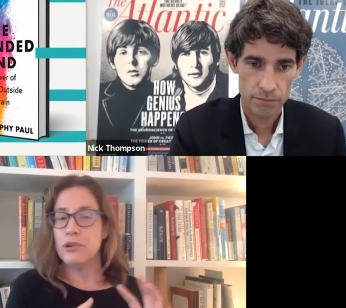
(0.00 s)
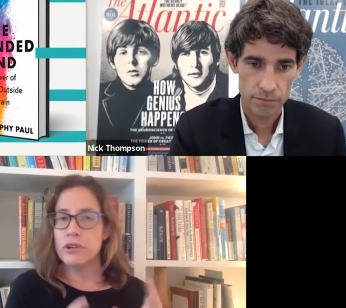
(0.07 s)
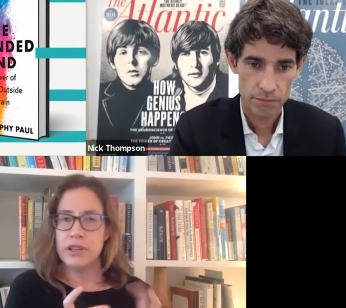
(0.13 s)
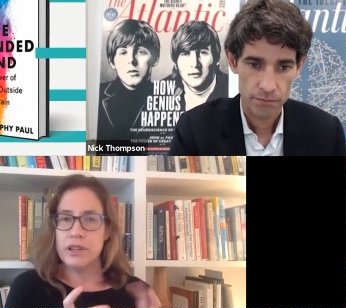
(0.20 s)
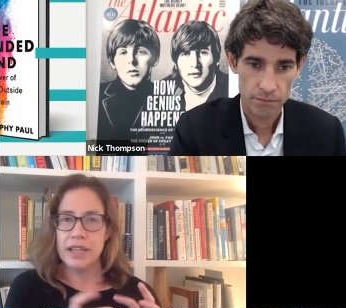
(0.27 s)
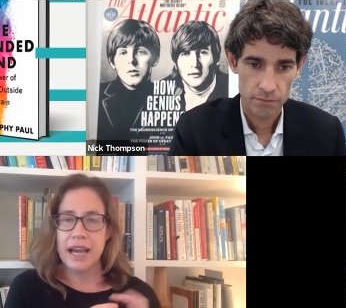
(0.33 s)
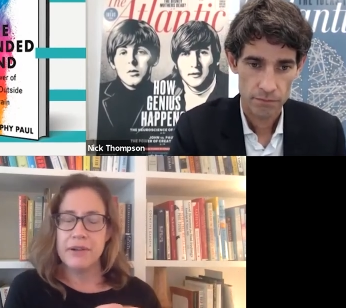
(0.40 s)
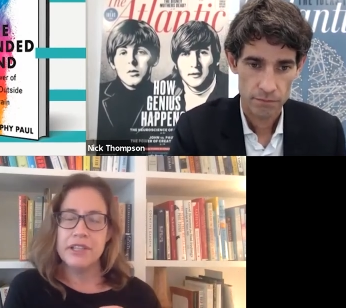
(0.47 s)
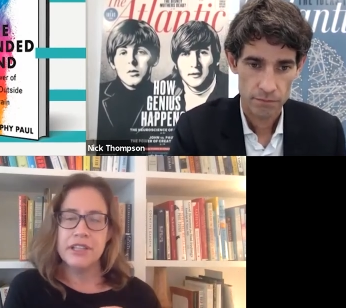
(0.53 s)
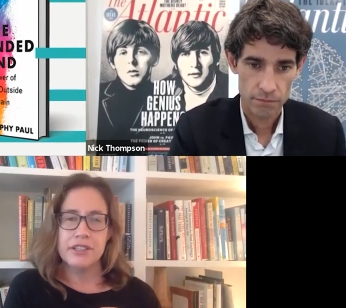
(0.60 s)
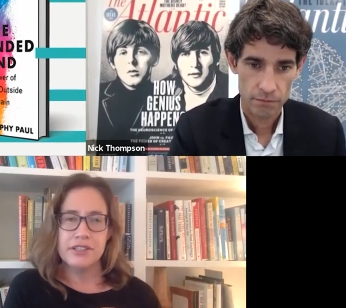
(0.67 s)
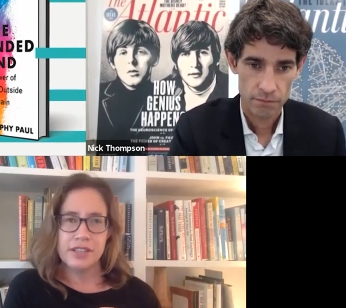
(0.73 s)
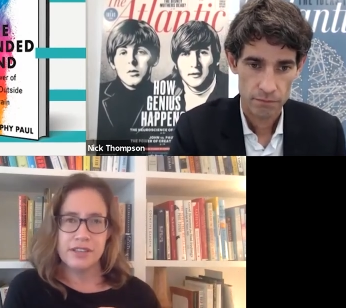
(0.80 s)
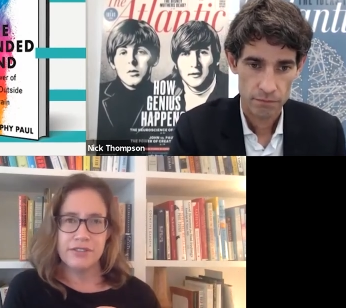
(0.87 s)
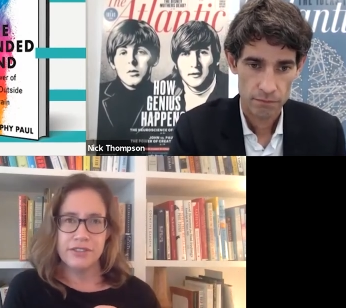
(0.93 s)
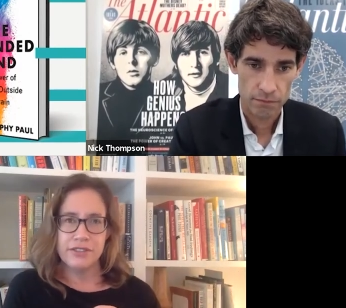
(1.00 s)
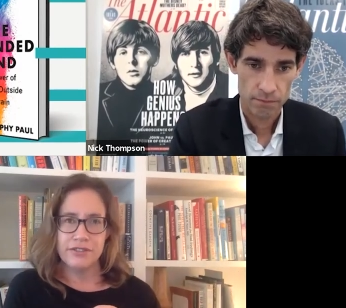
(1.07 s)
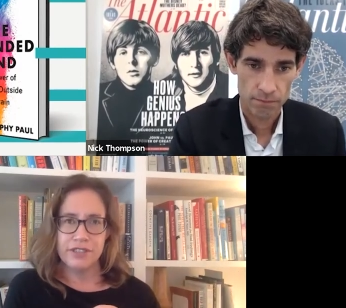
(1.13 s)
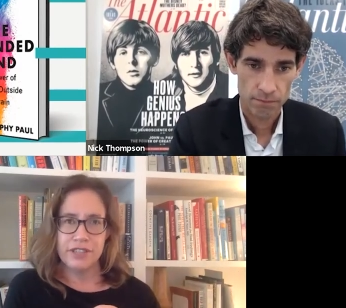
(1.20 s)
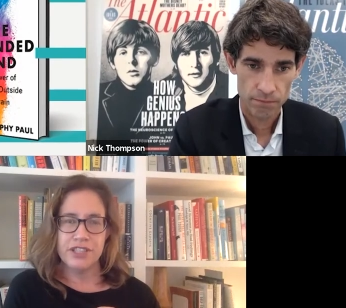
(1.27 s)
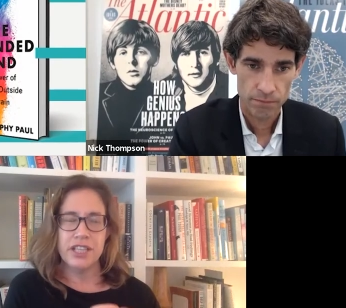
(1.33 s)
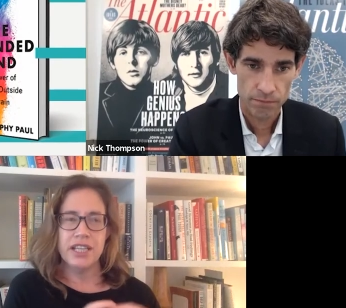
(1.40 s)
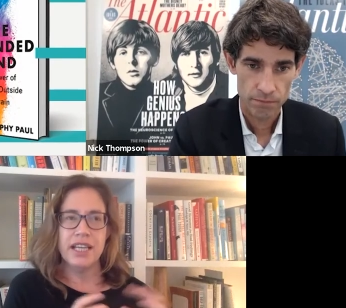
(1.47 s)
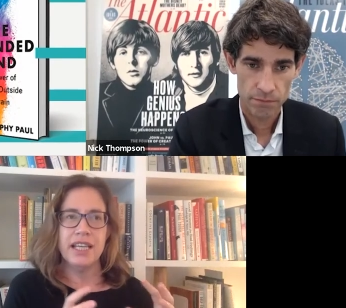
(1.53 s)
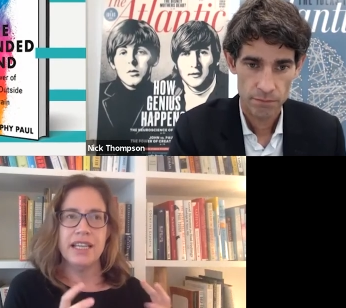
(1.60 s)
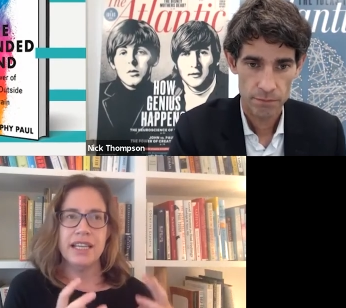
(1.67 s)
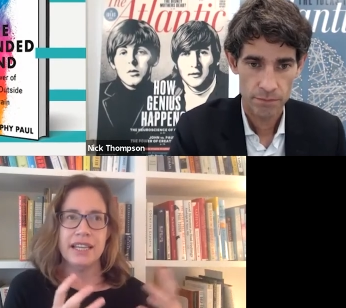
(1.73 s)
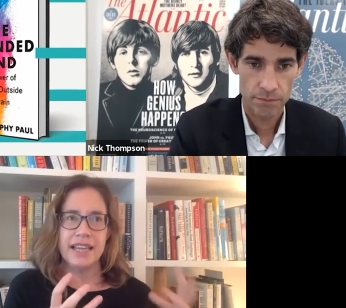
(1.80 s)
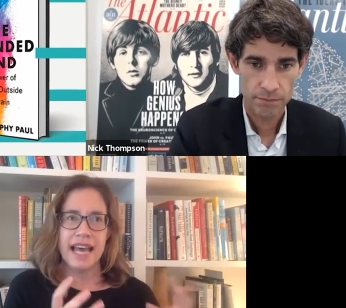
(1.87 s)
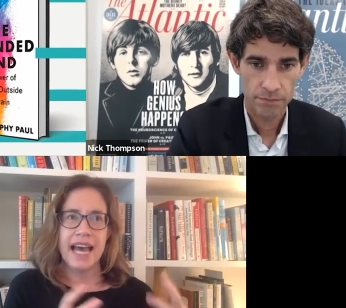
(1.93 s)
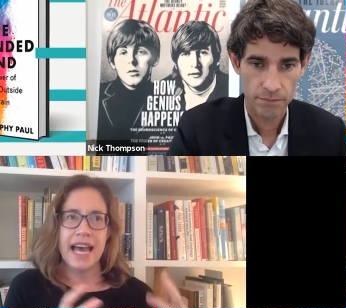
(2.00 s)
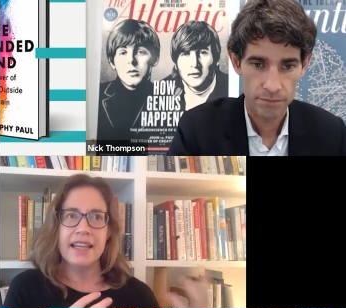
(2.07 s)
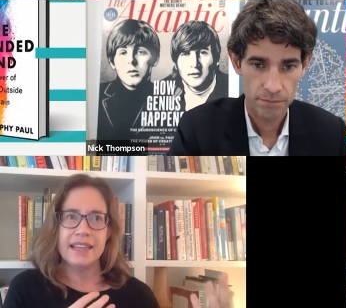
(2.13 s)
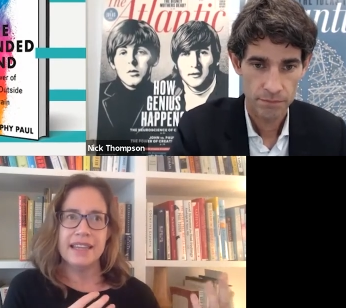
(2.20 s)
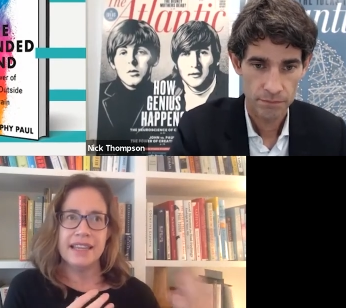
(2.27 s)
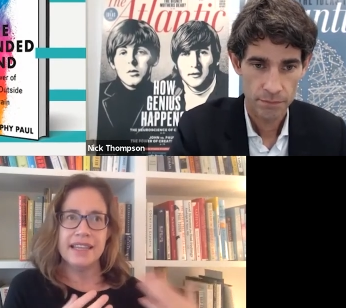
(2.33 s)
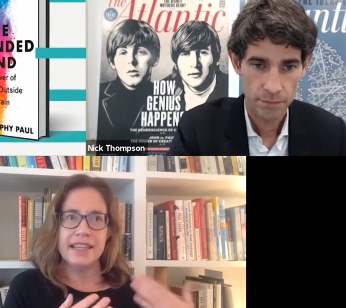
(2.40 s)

Speaker 1: or allowing yourself to fidget and that